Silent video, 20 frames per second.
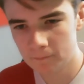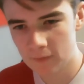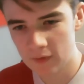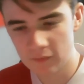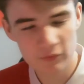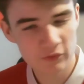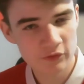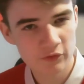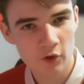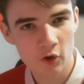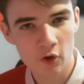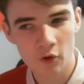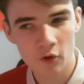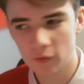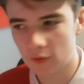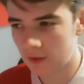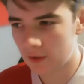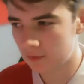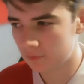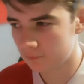If it's not,
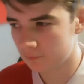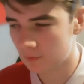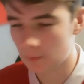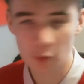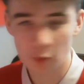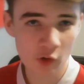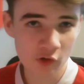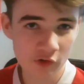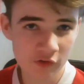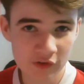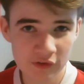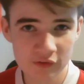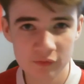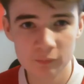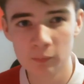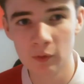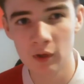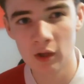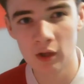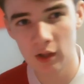then apologies,
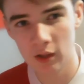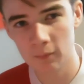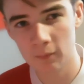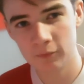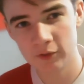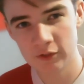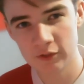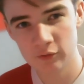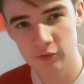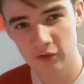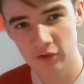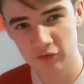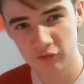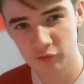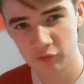but I'll update you guys on